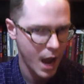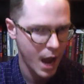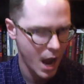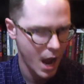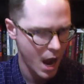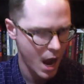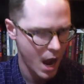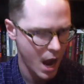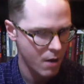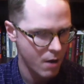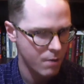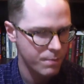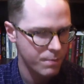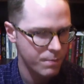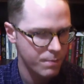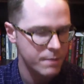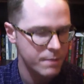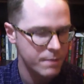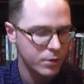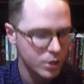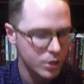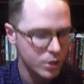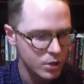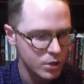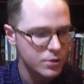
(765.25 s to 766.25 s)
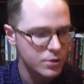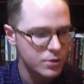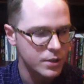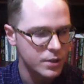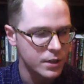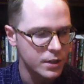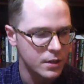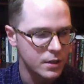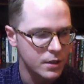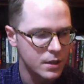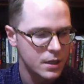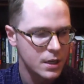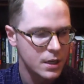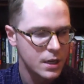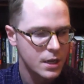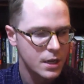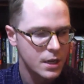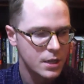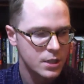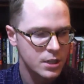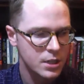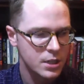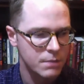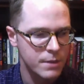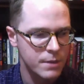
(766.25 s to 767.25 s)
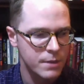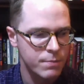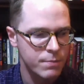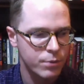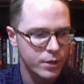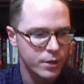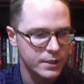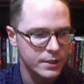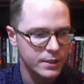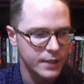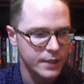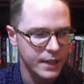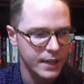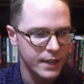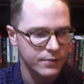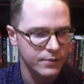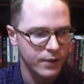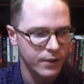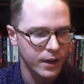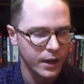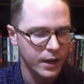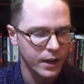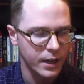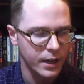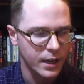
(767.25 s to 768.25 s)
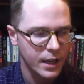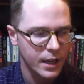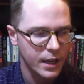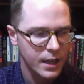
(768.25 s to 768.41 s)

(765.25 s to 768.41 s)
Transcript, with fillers: how people use it to be pretty satisfying.